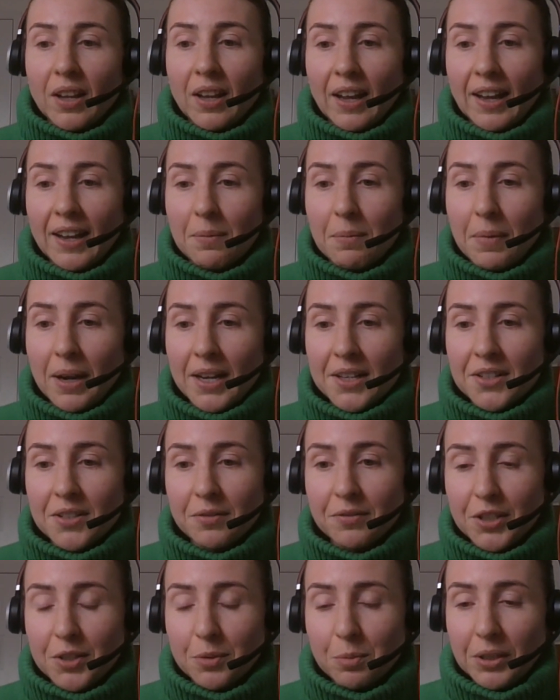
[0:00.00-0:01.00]
as of
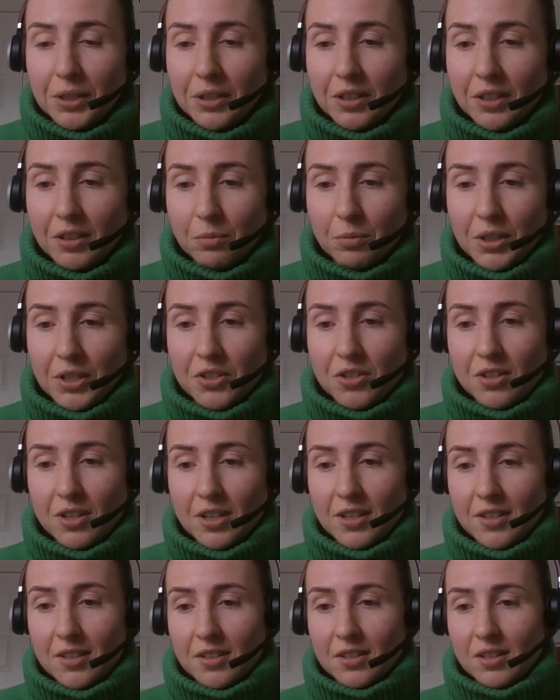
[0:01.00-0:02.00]
this week, which
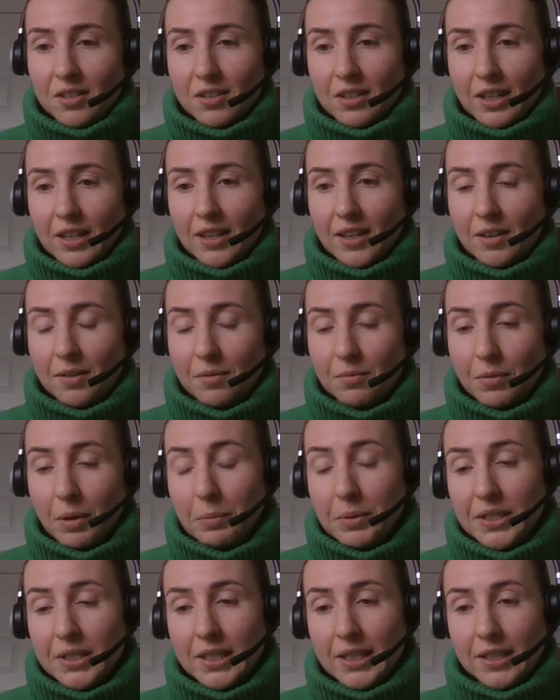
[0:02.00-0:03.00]
is
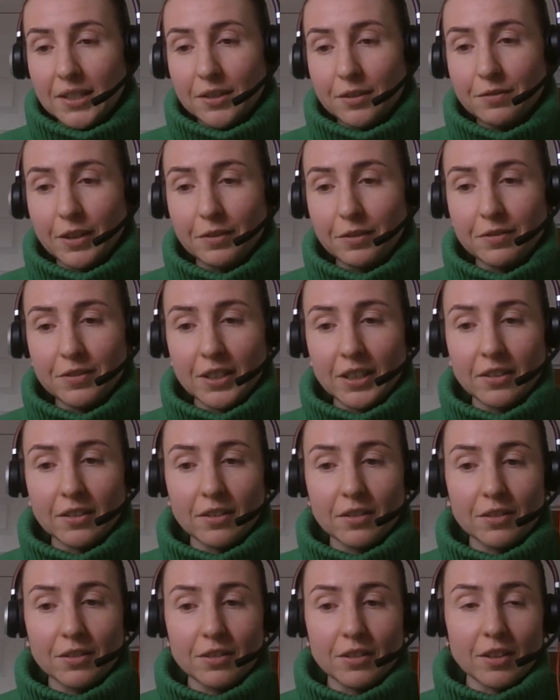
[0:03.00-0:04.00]
today's the
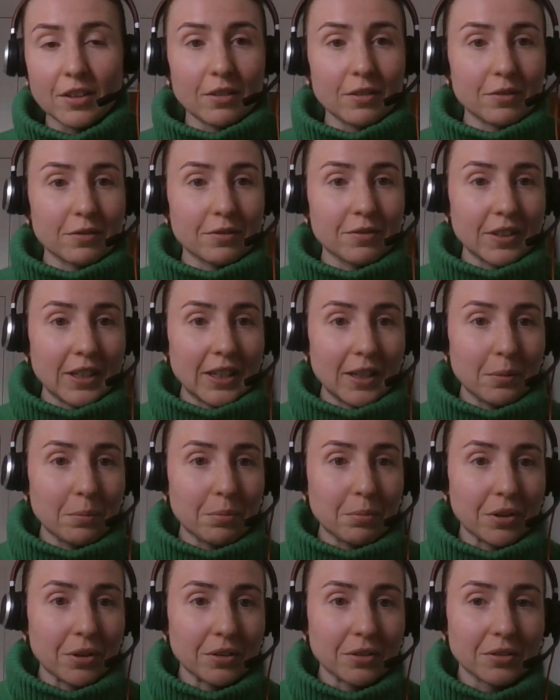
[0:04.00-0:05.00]
15th of
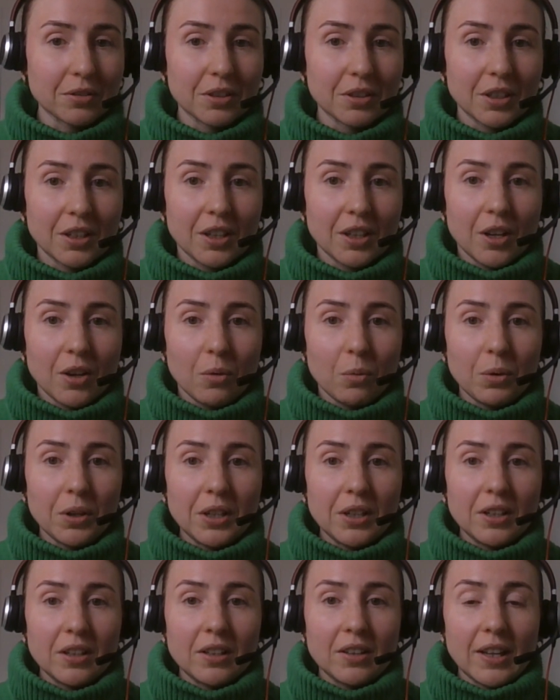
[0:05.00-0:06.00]
April,
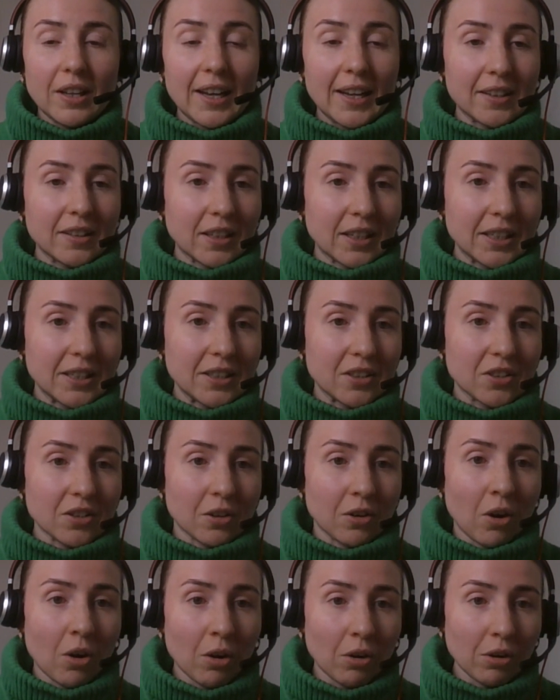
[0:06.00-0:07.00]
the headlines
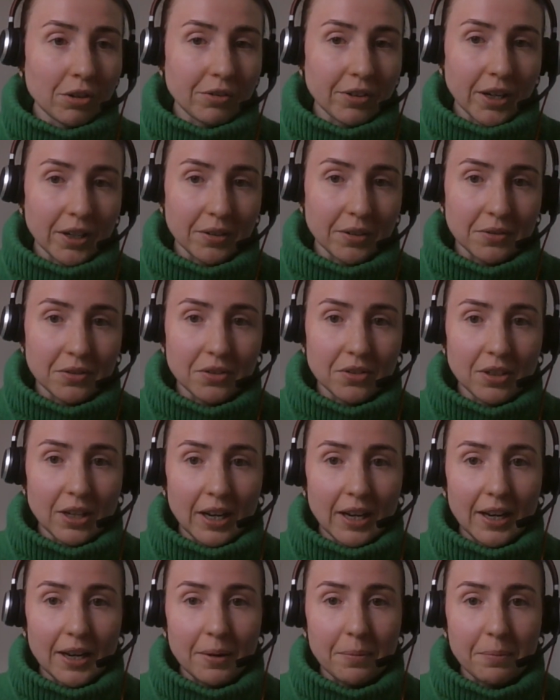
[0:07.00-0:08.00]
are all around
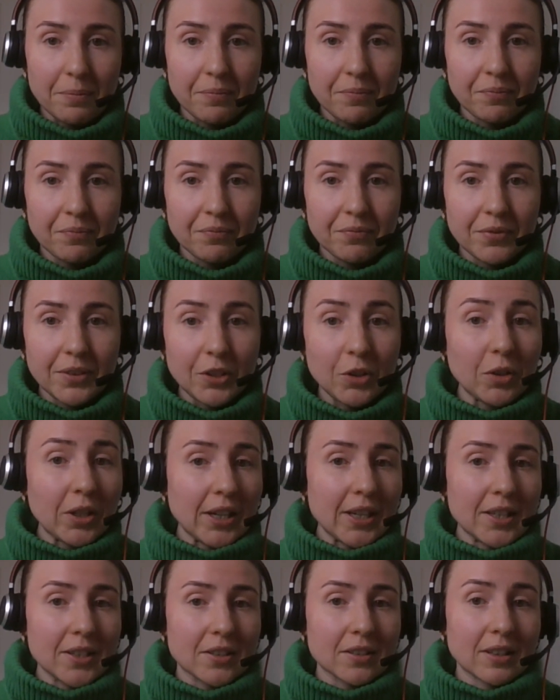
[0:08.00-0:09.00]
the
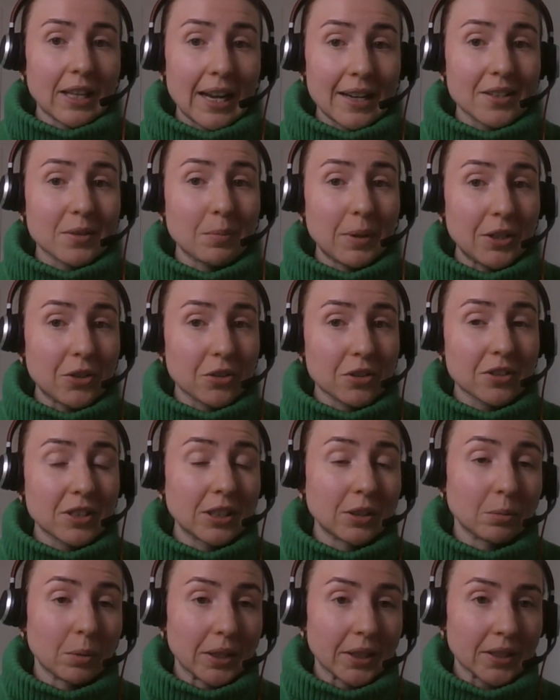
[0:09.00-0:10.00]
UK's last major
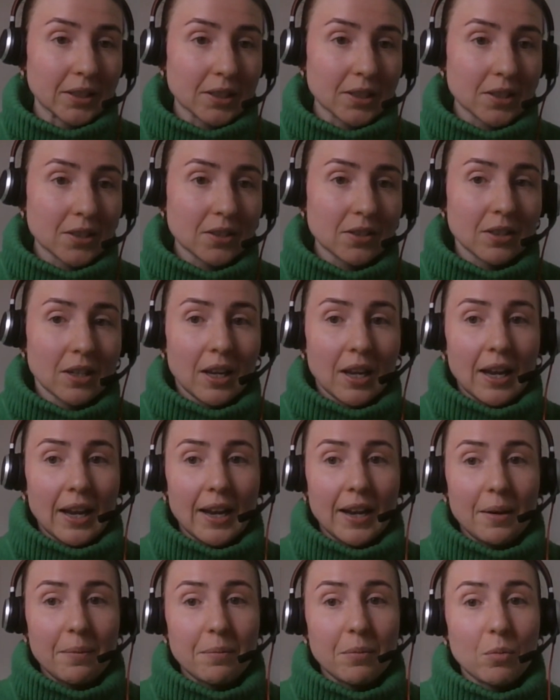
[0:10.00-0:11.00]
steelworks,
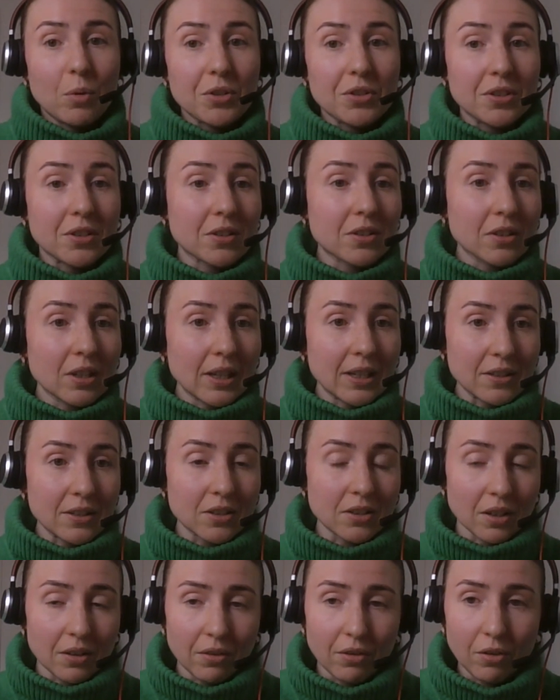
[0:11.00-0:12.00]
which is in
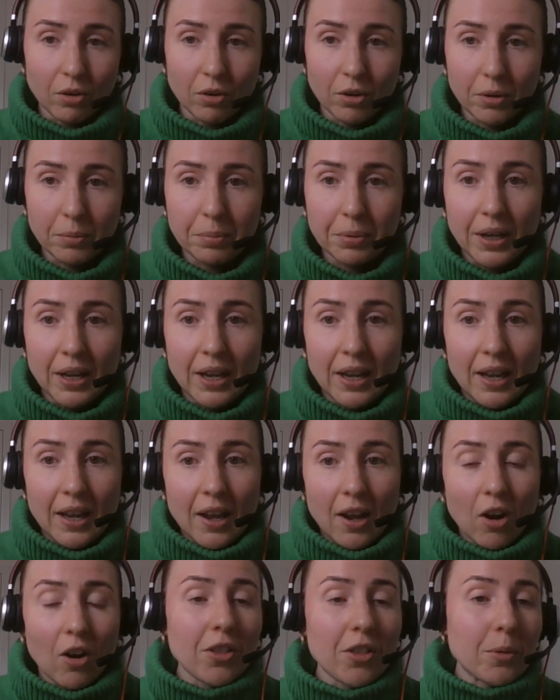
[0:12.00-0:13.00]
Scunthorpe,
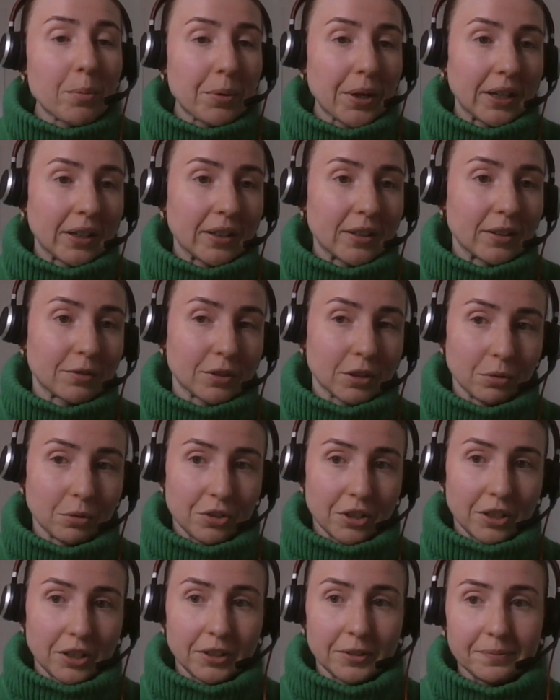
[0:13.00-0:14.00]
on the brink of
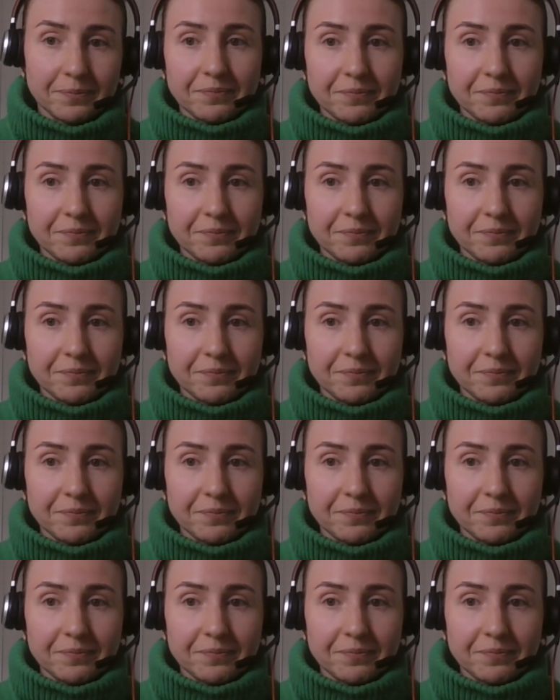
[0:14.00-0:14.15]
closure.